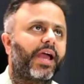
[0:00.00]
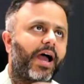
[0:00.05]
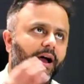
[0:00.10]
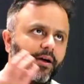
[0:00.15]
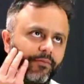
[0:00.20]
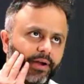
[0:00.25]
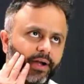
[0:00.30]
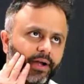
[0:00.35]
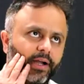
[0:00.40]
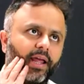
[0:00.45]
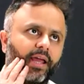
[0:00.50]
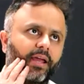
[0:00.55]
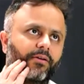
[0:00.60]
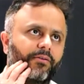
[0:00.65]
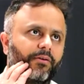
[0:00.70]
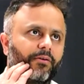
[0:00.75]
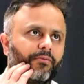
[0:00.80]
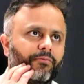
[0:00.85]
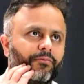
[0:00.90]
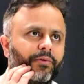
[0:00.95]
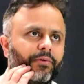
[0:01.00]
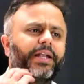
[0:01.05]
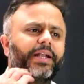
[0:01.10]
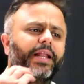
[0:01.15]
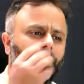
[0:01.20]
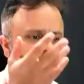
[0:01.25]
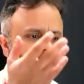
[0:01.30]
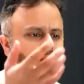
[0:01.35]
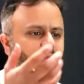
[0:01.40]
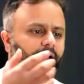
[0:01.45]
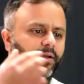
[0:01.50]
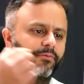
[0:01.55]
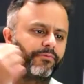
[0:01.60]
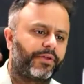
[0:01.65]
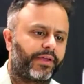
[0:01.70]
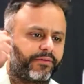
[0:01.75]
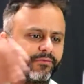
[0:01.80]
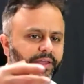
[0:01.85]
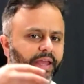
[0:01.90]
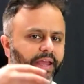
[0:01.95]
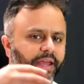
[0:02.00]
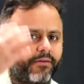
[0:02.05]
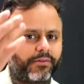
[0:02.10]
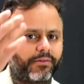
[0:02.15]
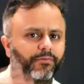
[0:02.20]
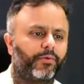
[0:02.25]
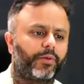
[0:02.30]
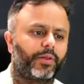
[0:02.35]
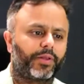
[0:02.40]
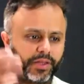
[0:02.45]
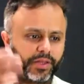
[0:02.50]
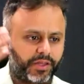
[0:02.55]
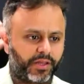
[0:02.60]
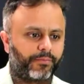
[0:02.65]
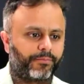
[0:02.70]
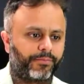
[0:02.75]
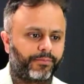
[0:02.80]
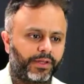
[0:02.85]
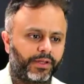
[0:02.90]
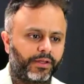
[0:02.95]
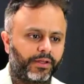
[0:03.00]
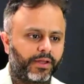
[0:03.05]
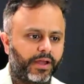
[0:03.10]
they have it, like we'll tell you, like we have the full system